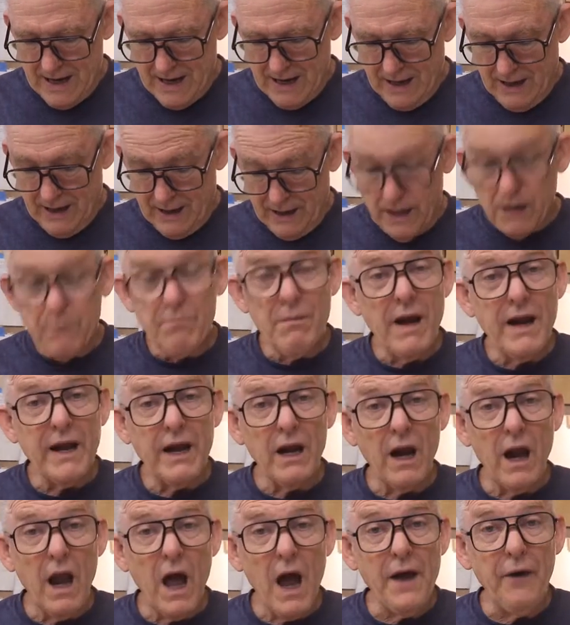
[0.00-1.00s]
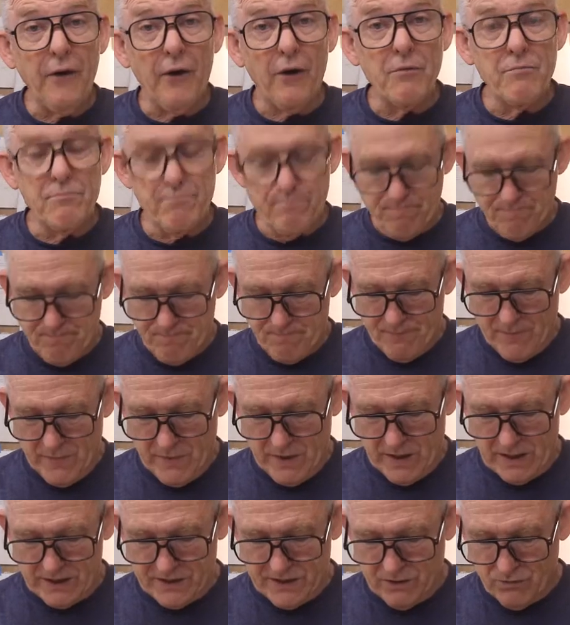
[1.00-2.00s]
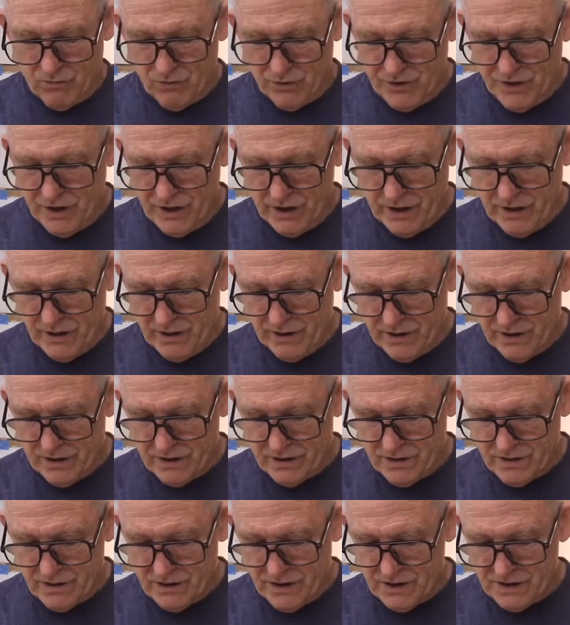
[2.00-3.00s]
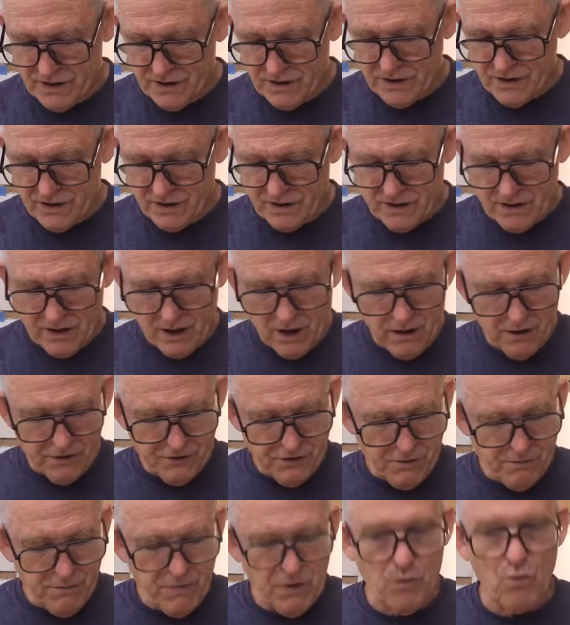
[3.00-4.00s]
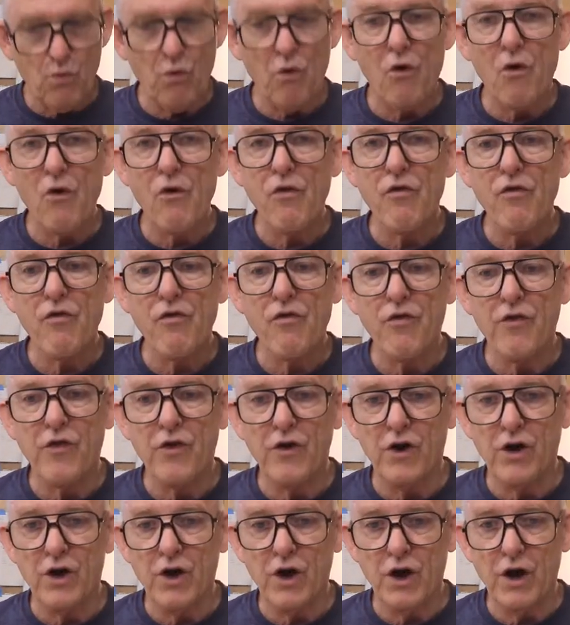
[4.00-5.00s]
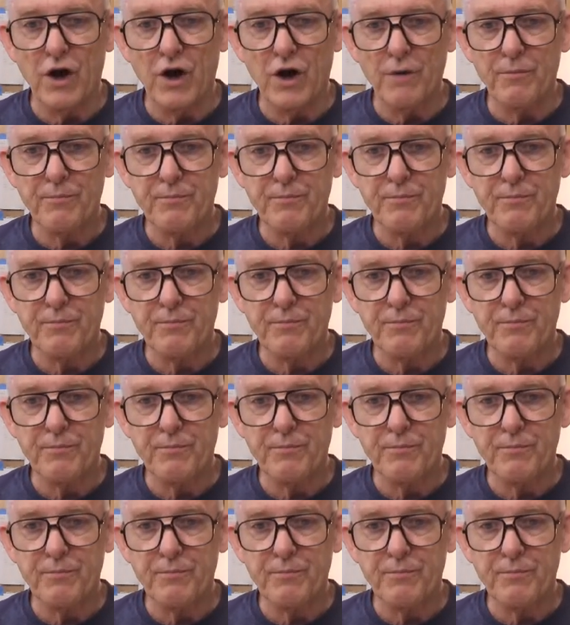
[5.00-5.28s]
it did make it lighter. And I said, well, gee, this, this ought to be worth, uh,